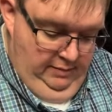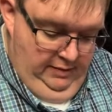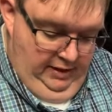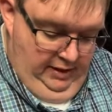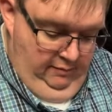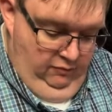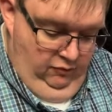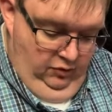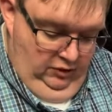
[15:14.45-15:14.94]

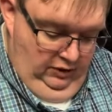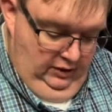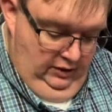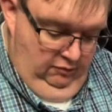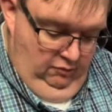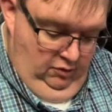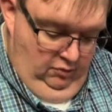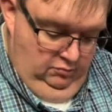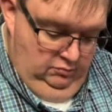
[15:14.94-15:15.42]
Maybe I'm
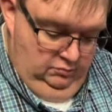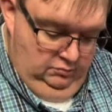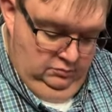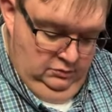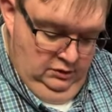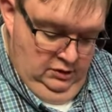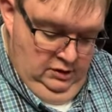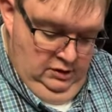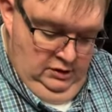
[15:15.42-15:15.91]
really
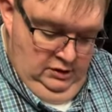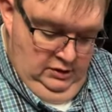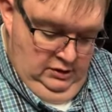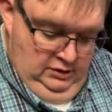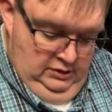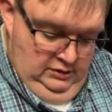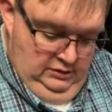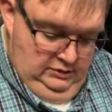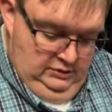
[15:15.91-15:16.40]
wanting
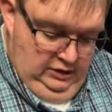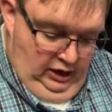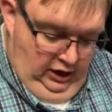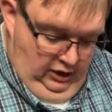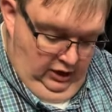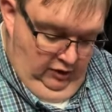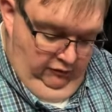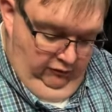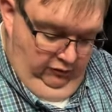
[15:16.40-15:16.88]

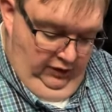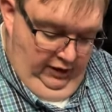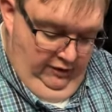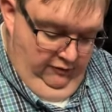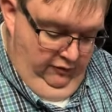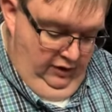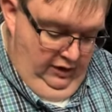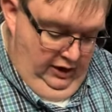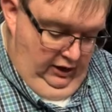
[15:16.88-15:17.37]
taco
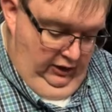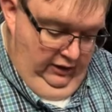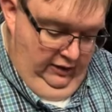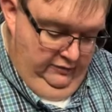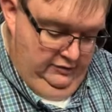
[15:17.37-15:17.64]
flavor and I'll